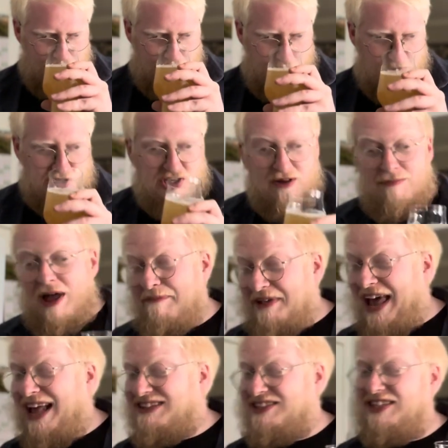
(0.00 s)
which I'm, I'm
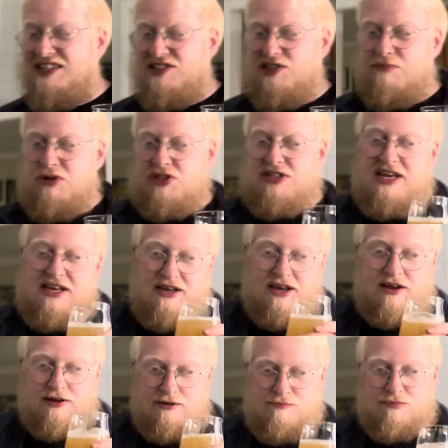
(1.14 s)
guessing is the
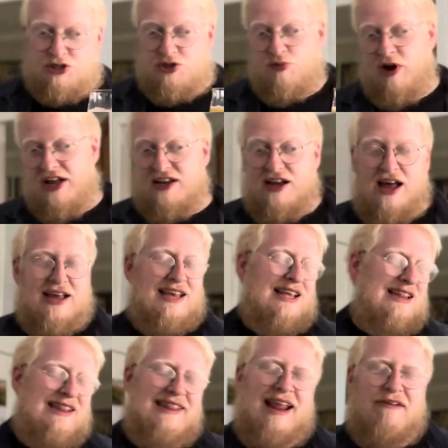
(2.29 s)
matika, mataweka. I
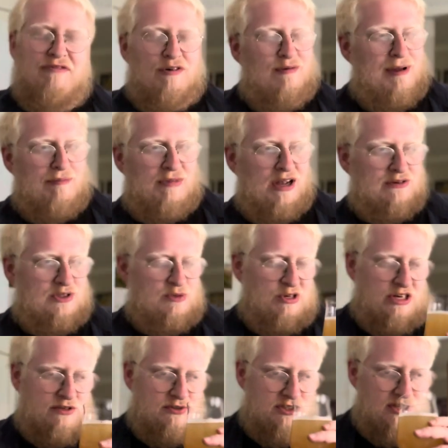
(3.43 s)
can never remember how to
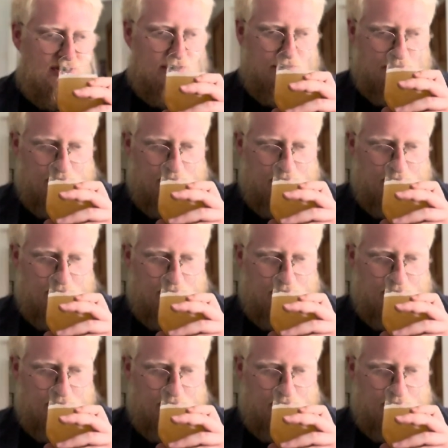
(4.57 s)
pronounce that.